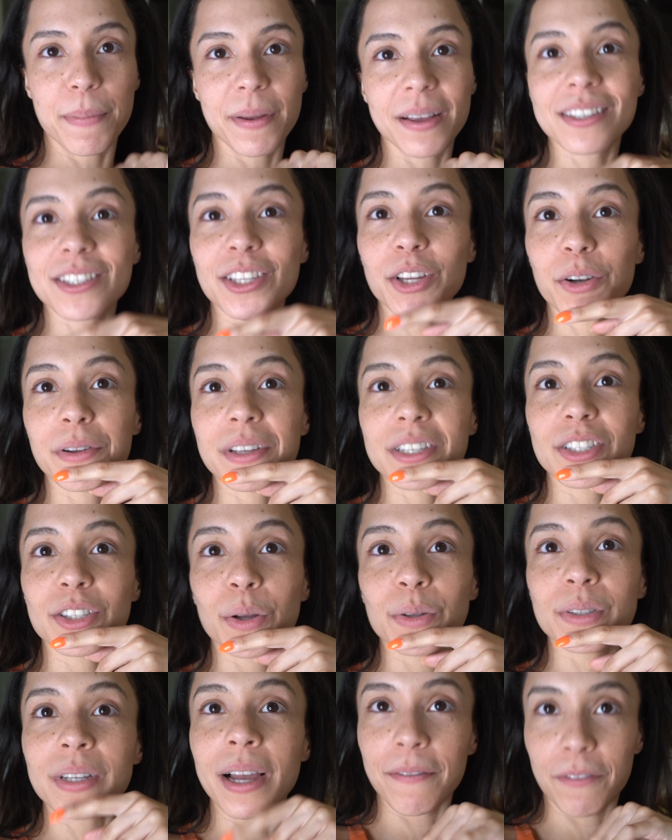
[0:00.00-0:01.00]
because there is
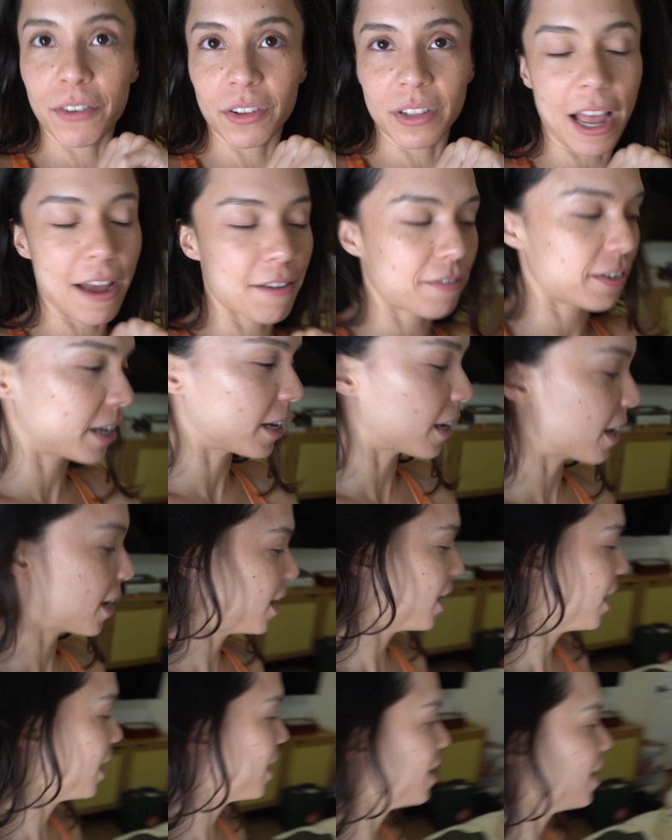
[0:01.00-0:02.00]
no time for laughing.
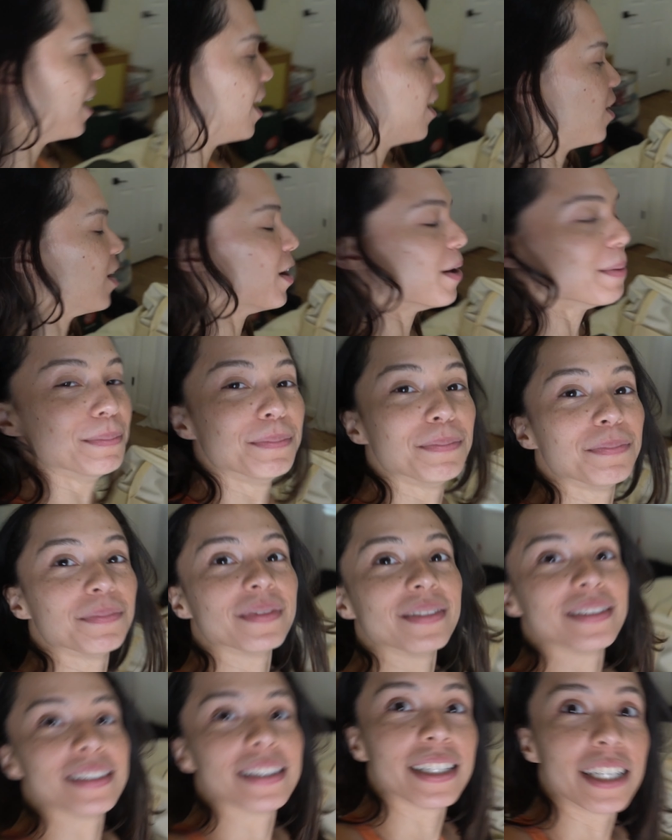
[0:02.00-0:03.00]

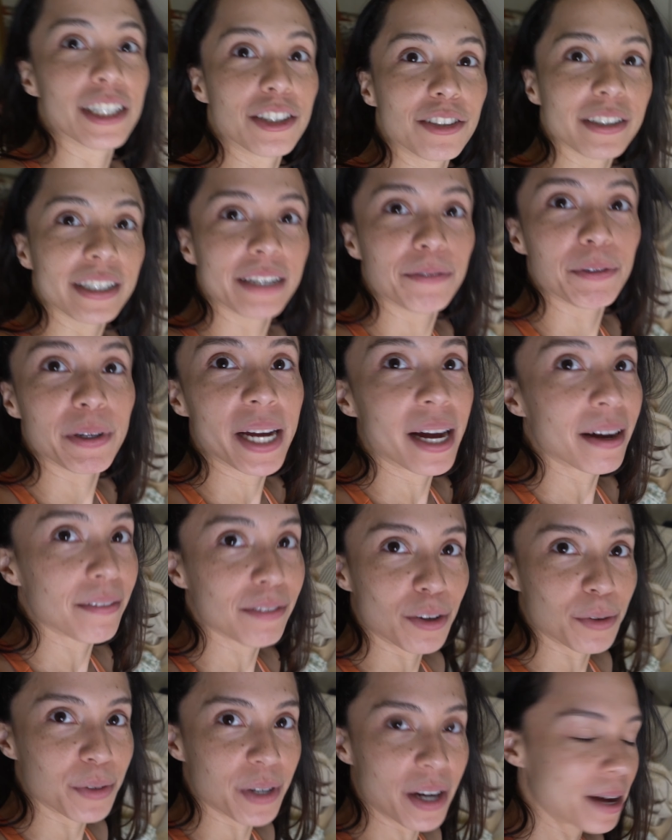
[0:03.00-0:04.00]
Literally we have
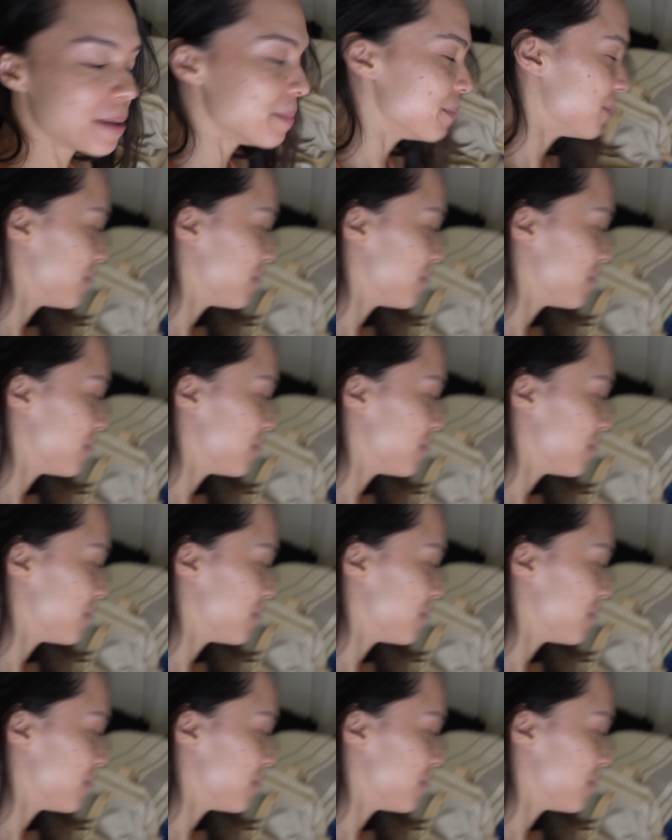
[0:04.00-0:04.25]
no time.